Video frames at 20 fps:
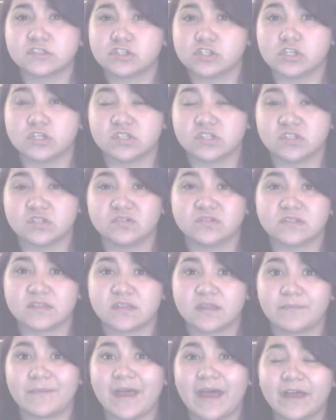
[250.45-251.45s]
She's using
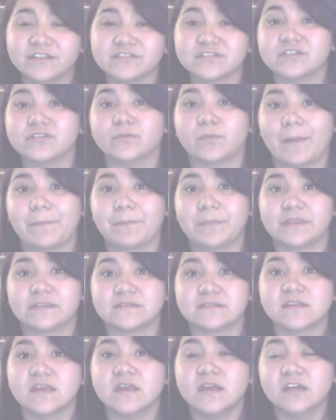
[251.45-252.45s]
them as her
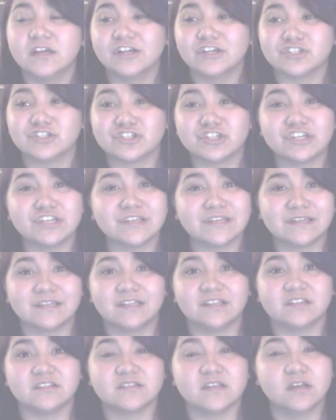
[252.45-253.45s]
weapons. She
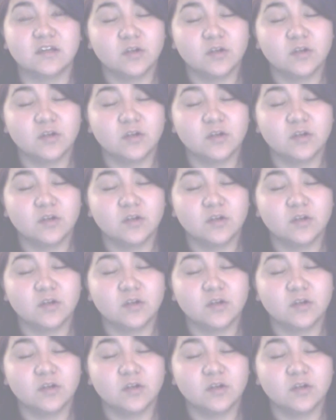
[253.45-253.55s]
is